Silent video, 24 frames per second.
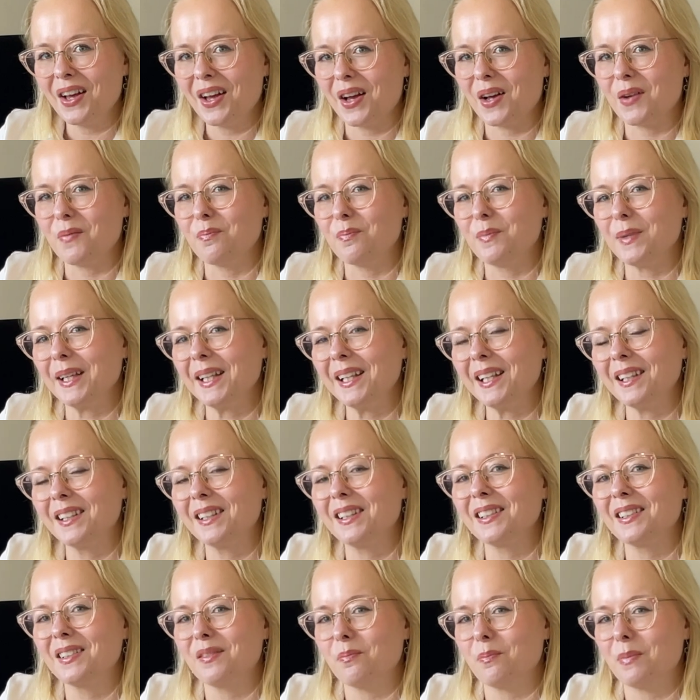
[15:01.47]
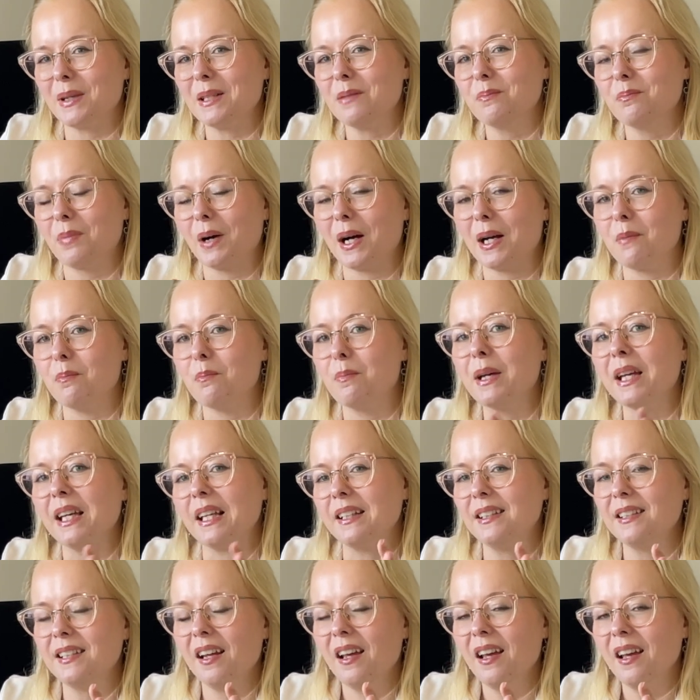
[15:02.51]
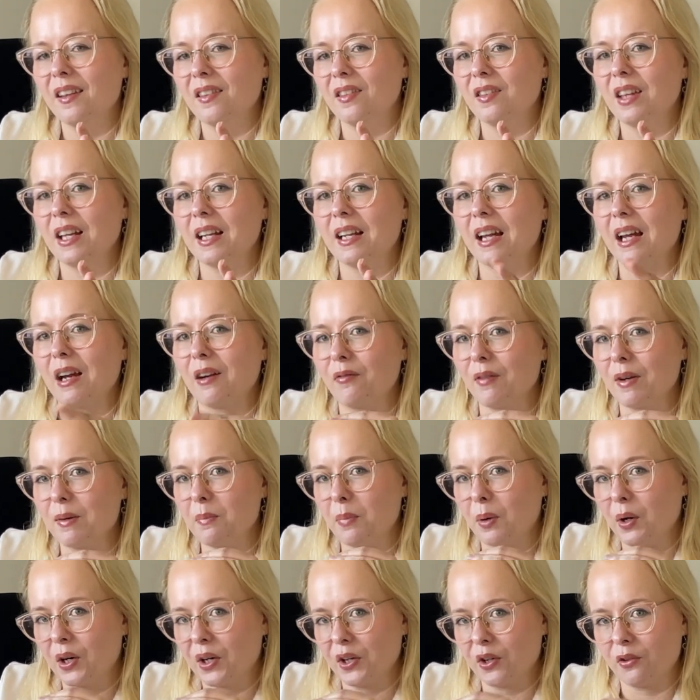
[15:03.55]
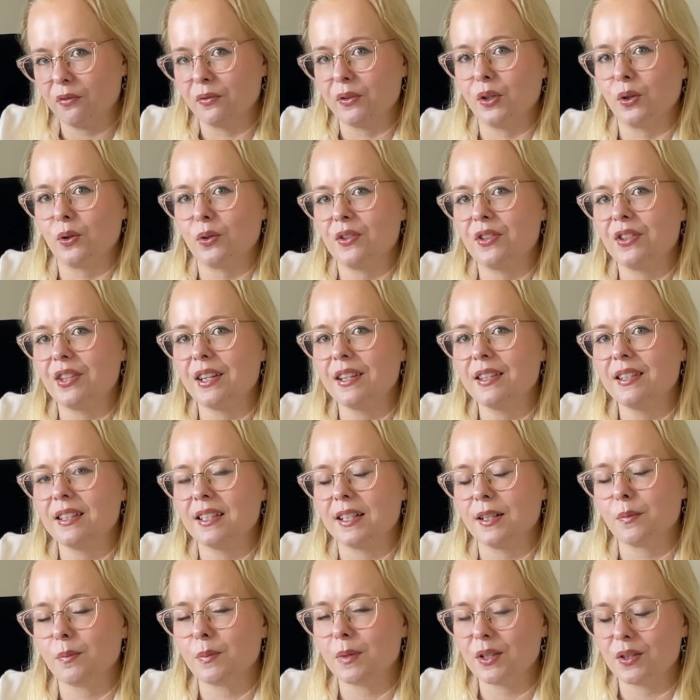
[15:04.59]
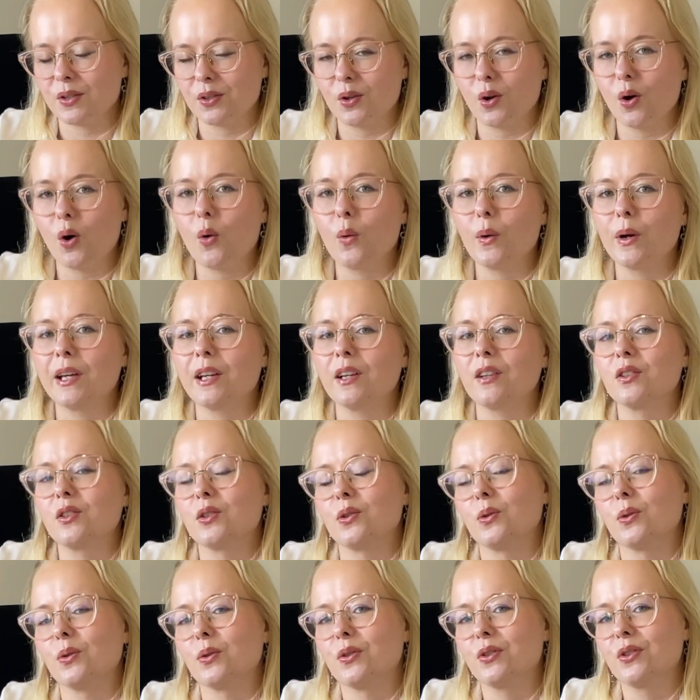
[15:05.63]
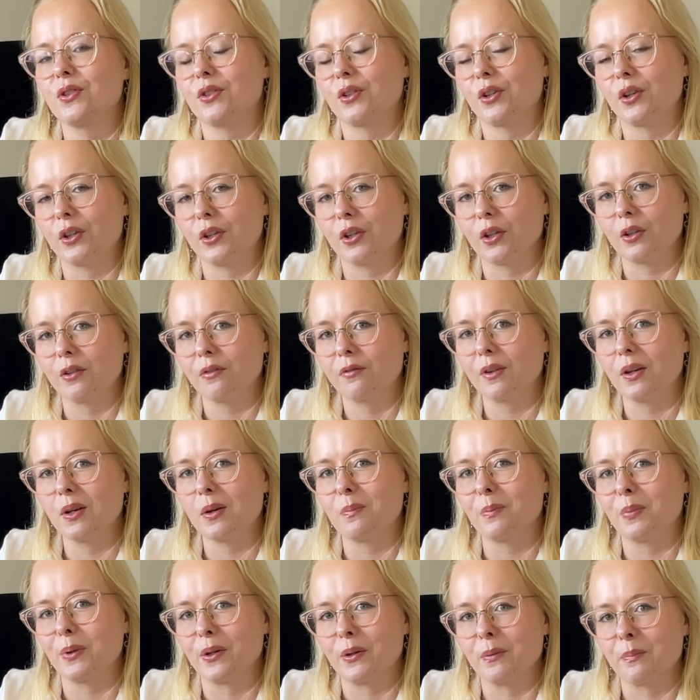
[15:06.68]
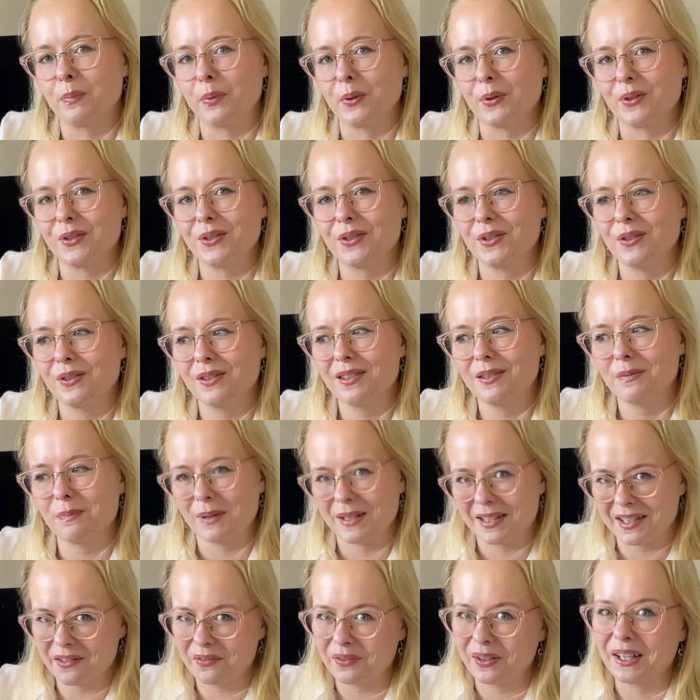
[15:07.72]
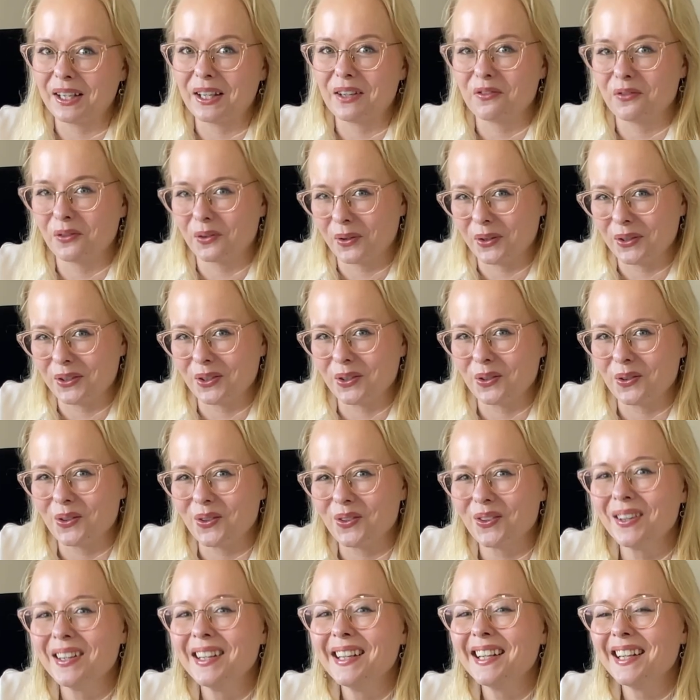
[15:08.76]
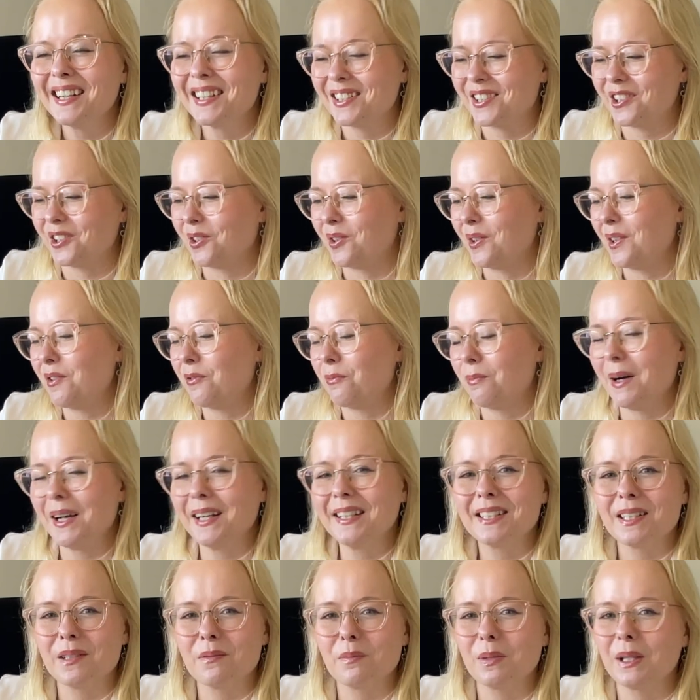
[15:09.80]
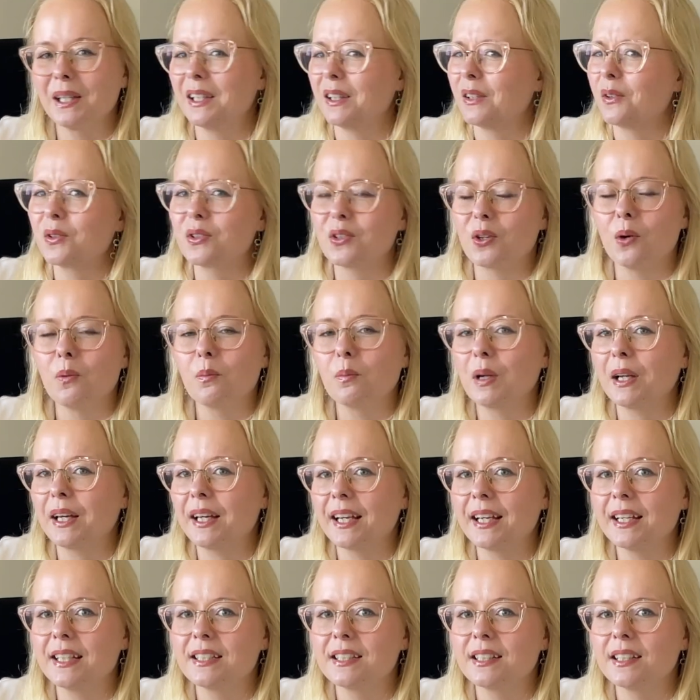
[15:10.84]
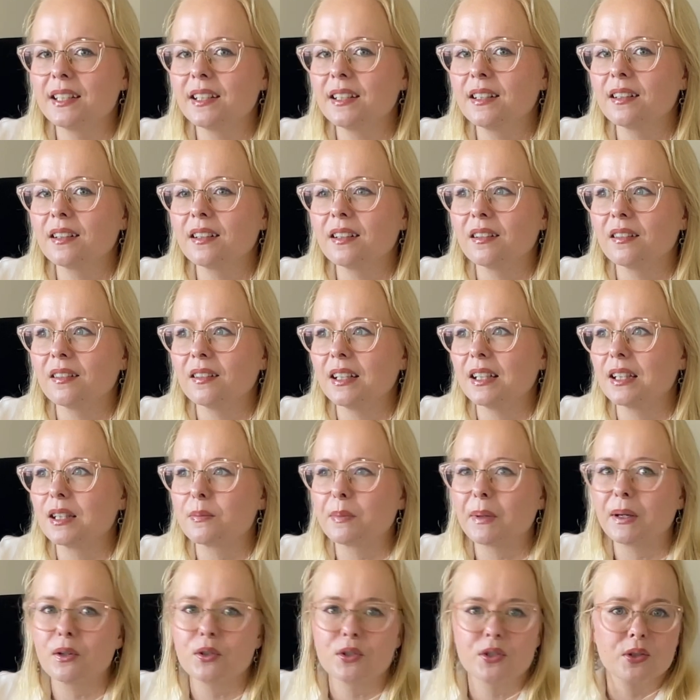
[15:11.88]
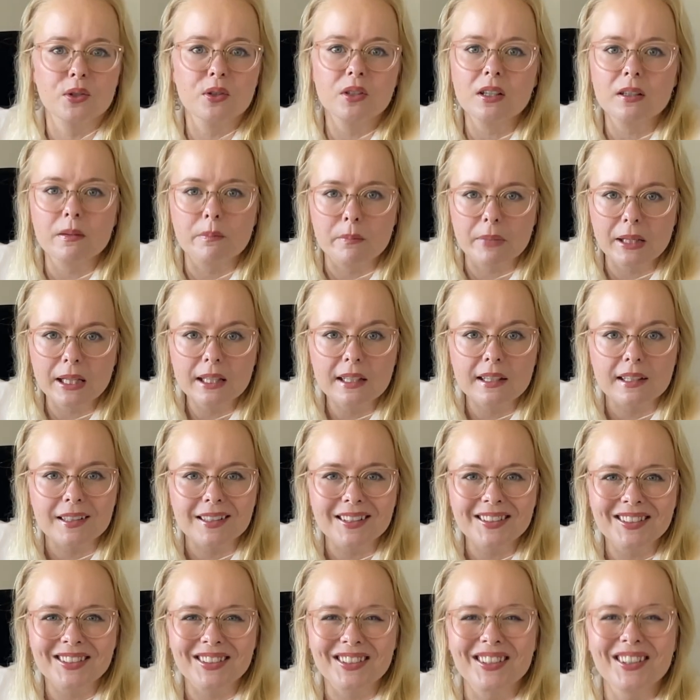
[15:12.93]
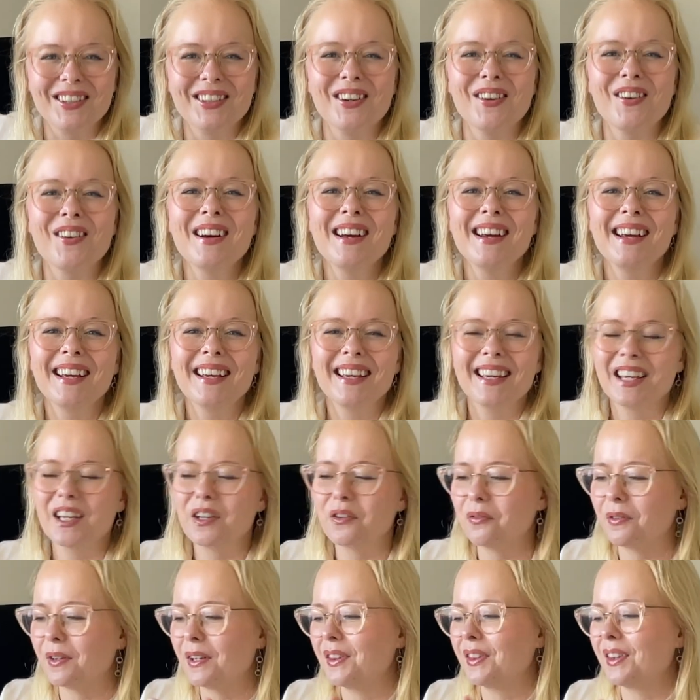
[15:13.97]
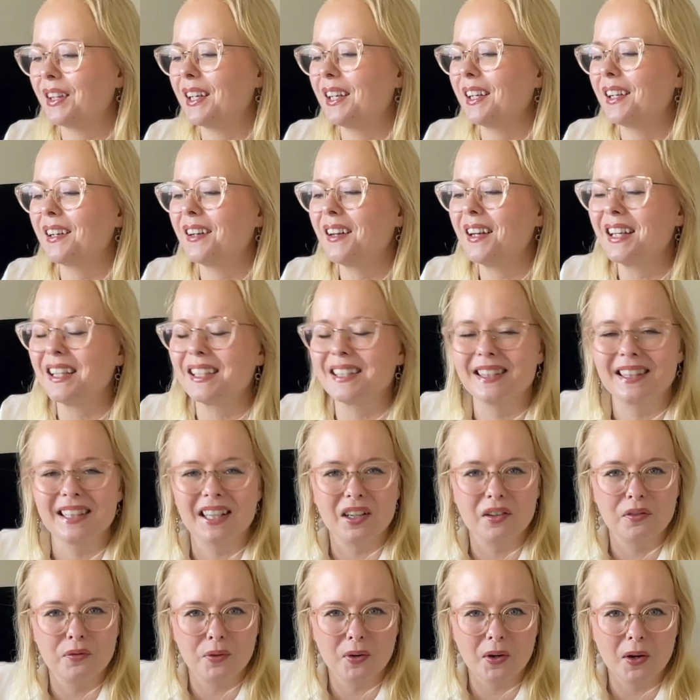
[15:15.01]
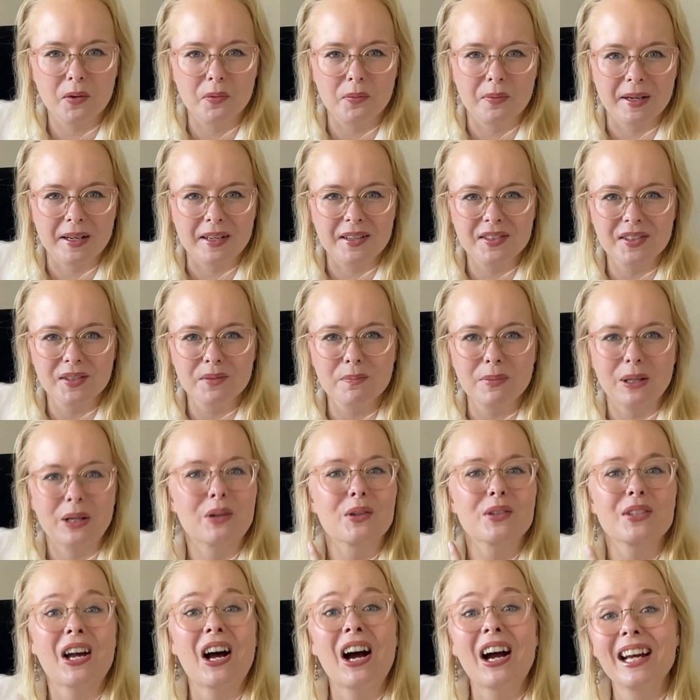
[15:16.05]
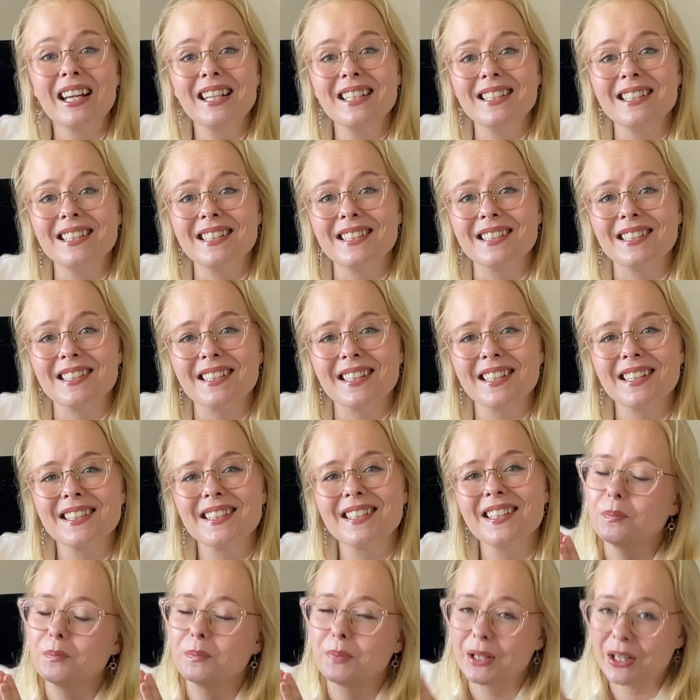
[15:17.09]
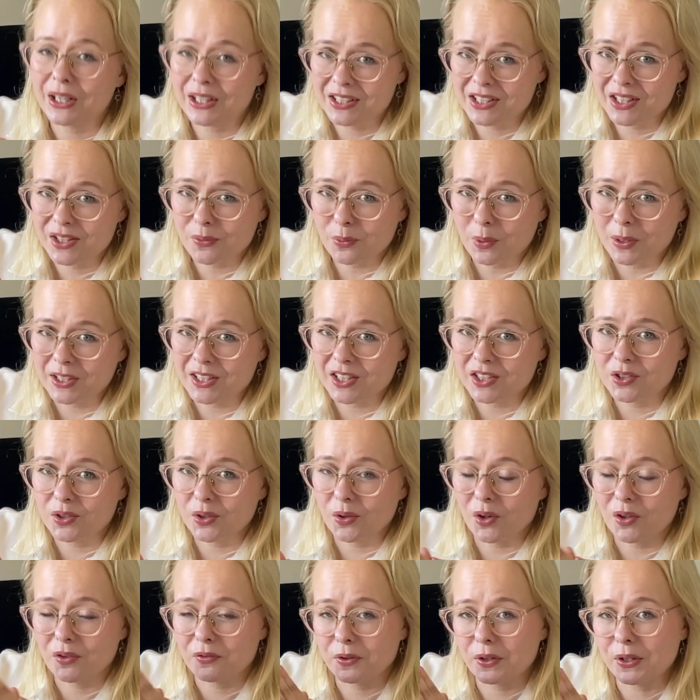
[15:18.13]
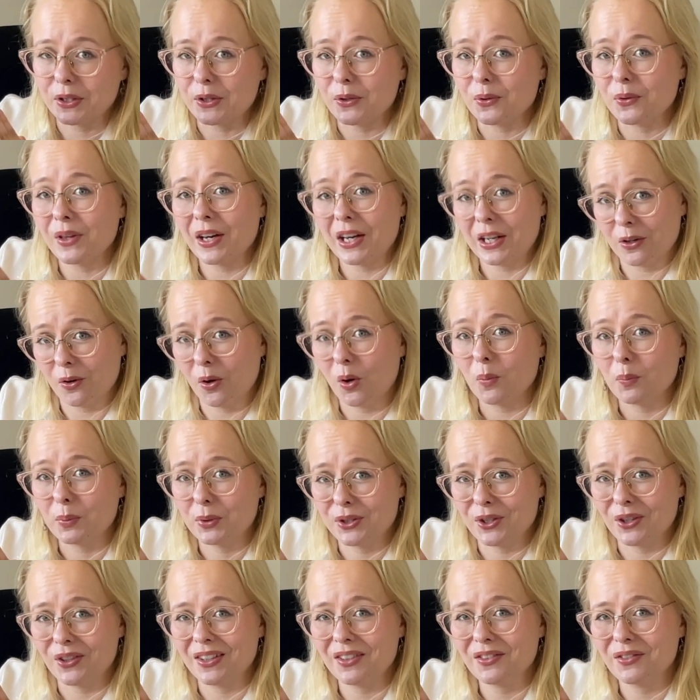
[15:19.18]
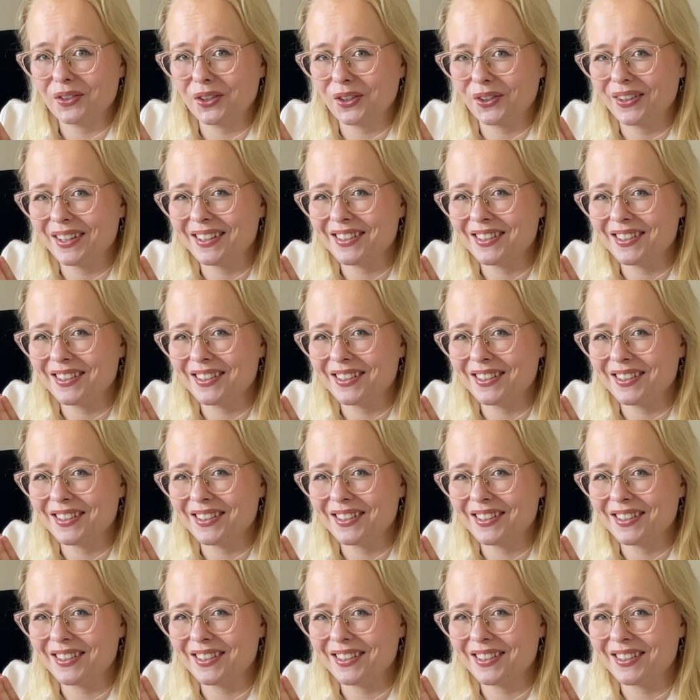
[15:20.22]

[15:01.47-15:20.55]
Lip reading: and build bit by bit, then every part of your system is going to serve a purpose specifically for you. So if my template looks complicated, it's because you didn't build it, you know? Everything is there for a reason because I needed it, but I just wanted to offer you that option if you're